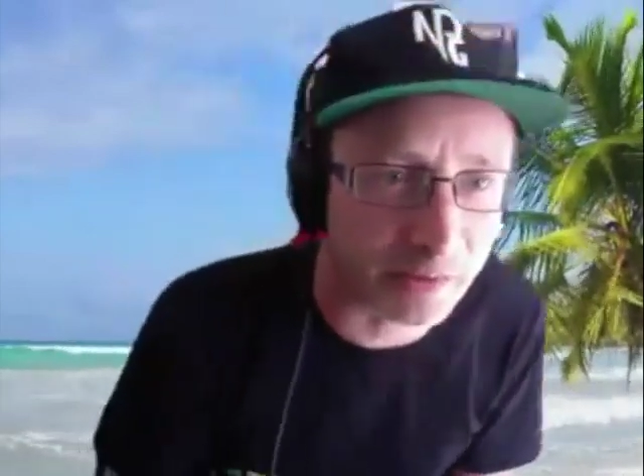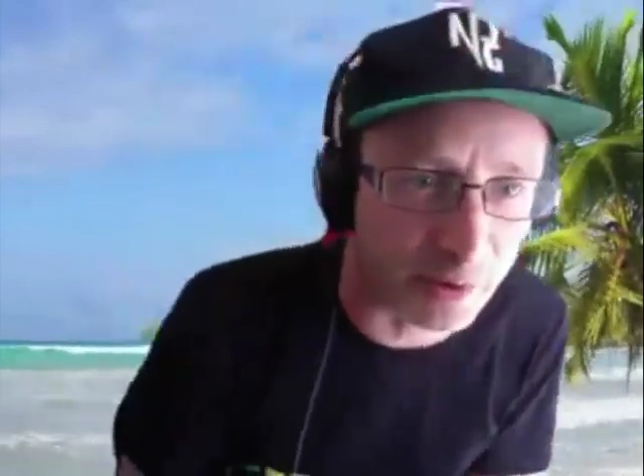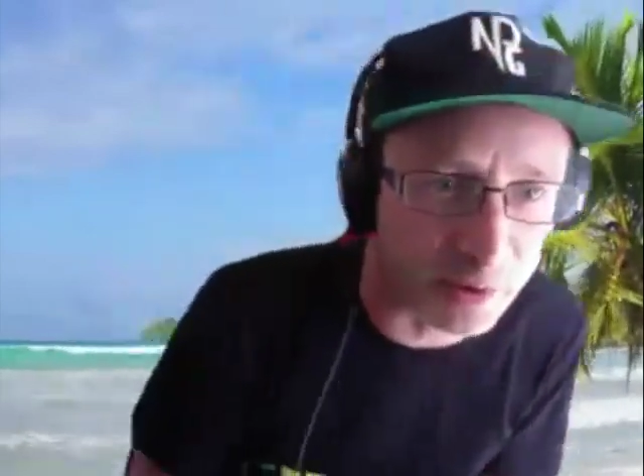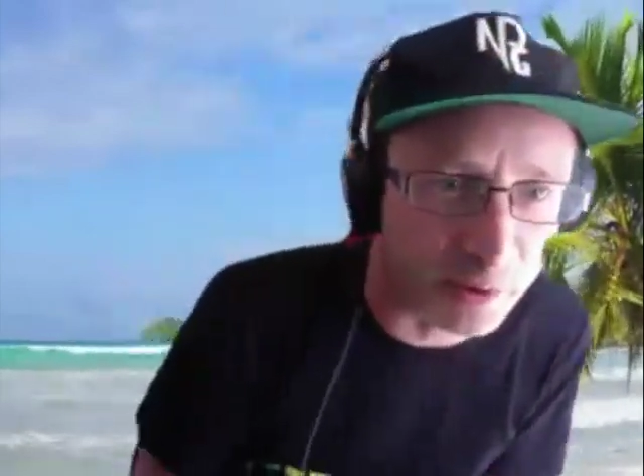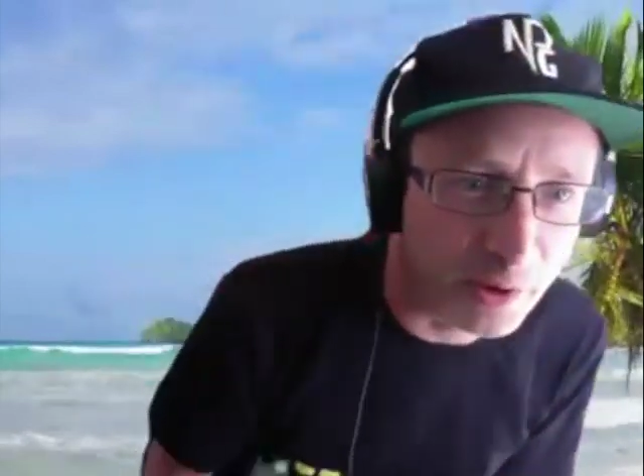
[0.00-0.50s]

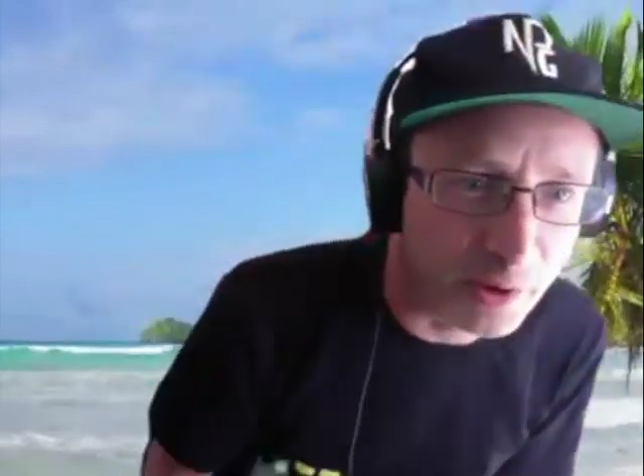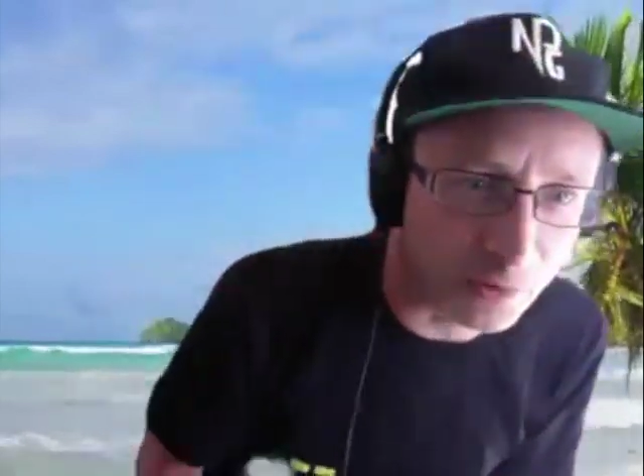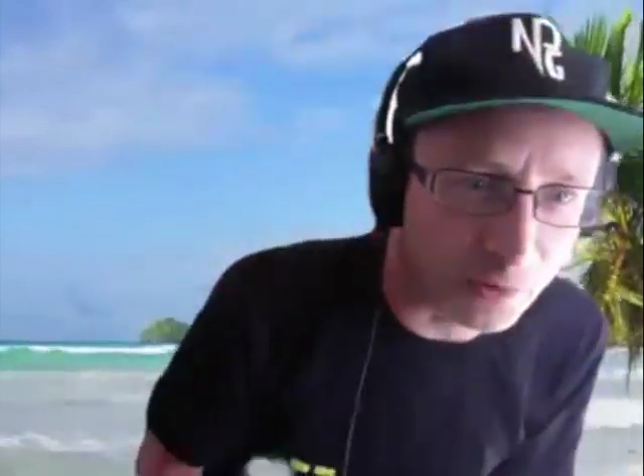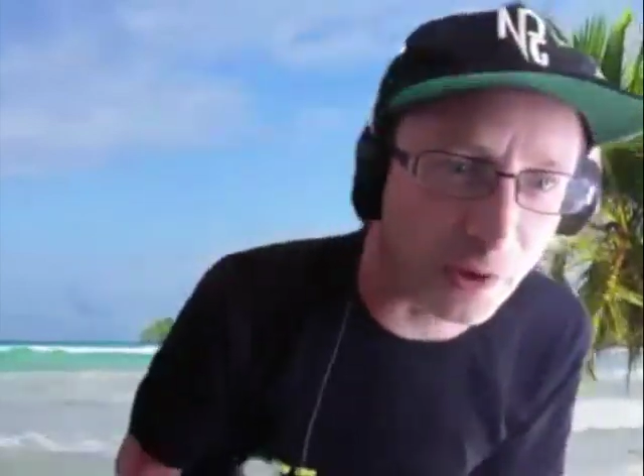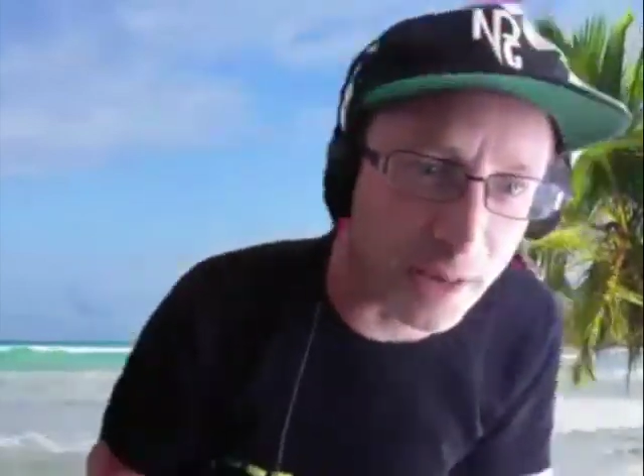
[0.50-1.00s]
So
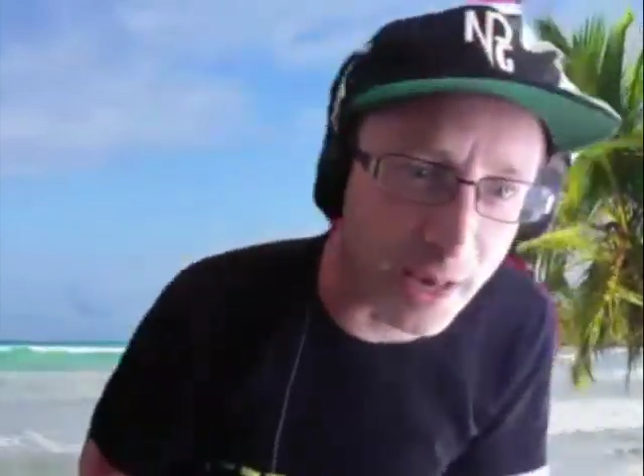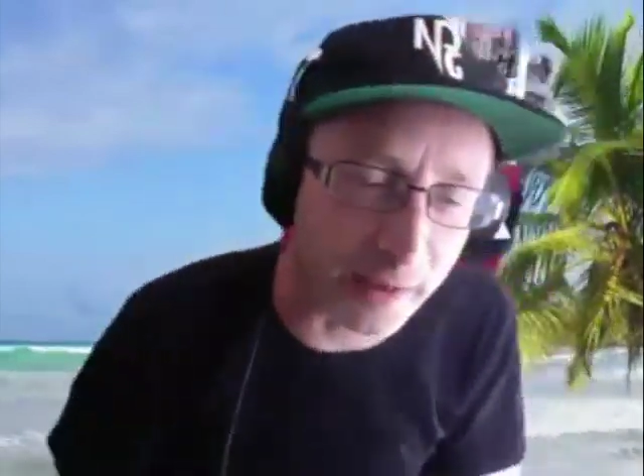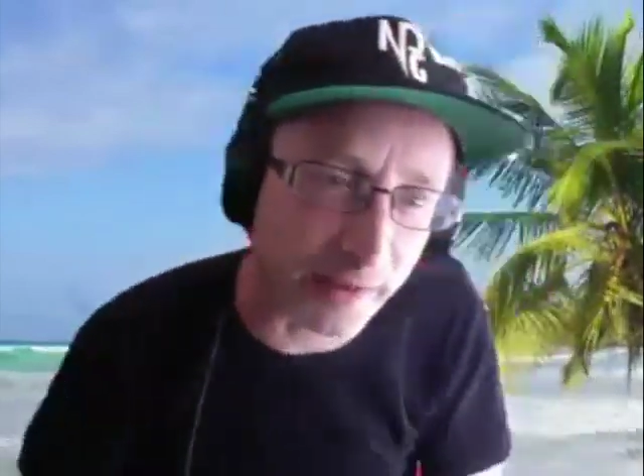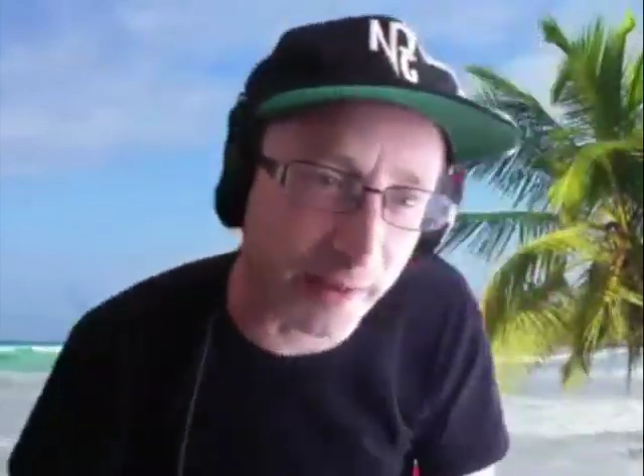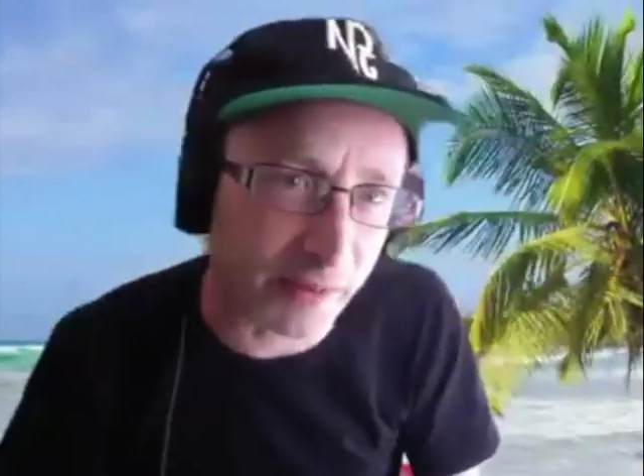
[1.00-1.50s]

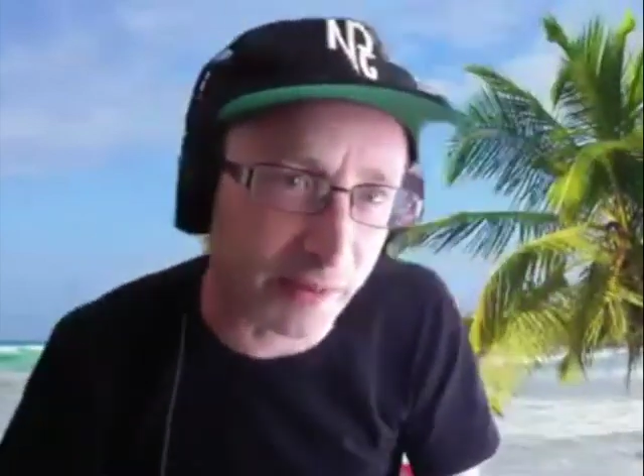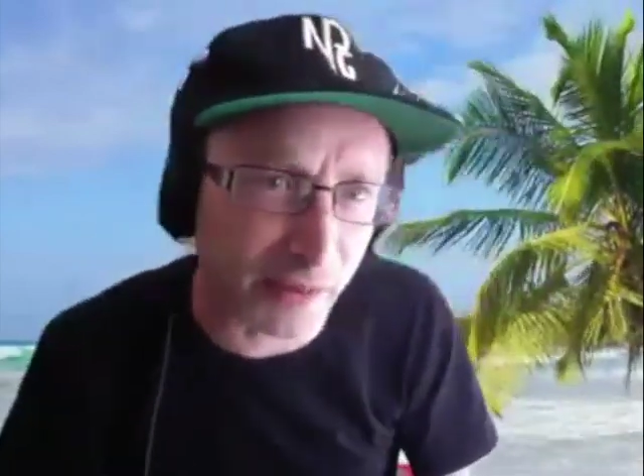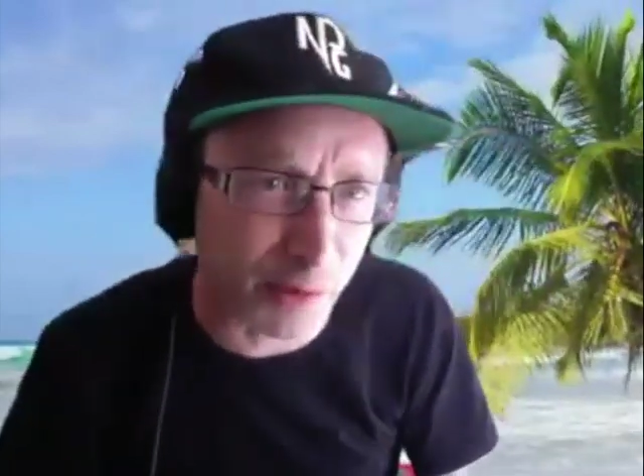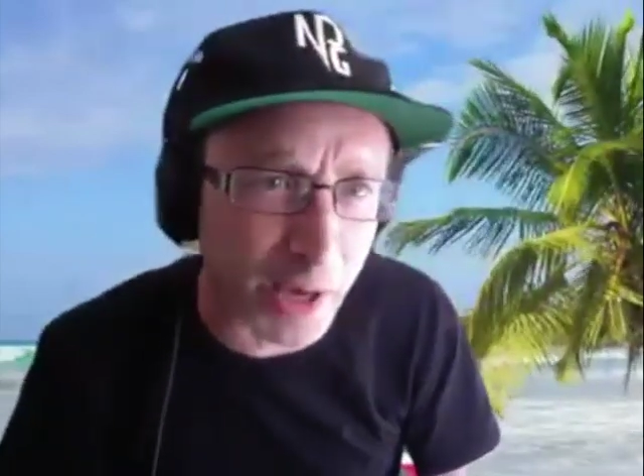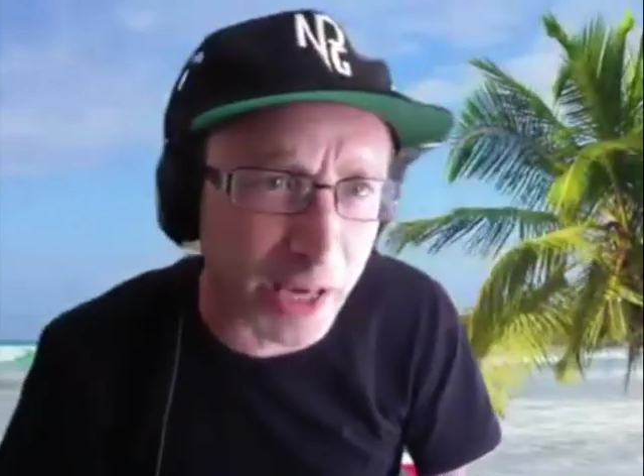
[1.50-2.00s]
so
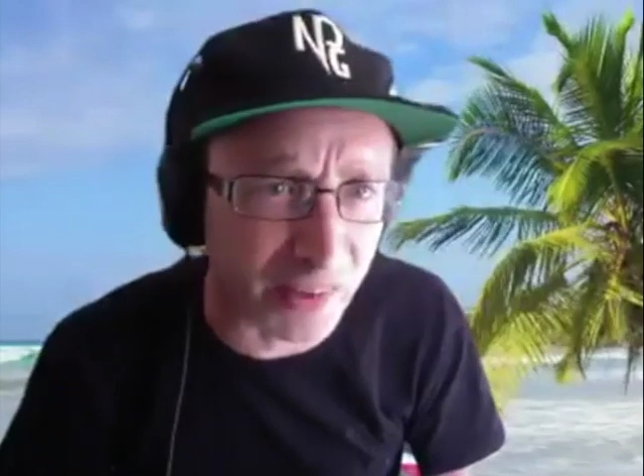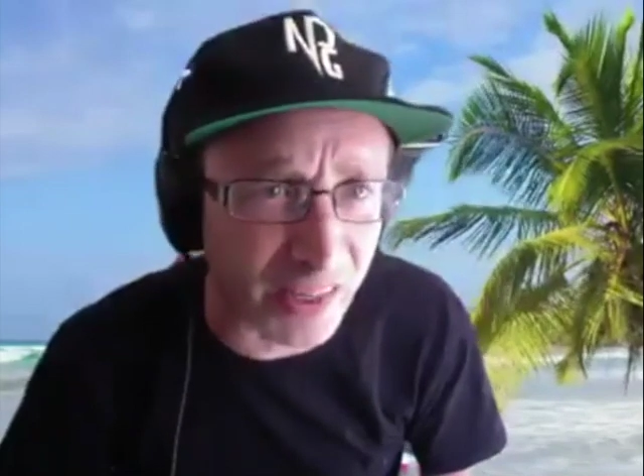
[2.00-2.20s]
that's amazing.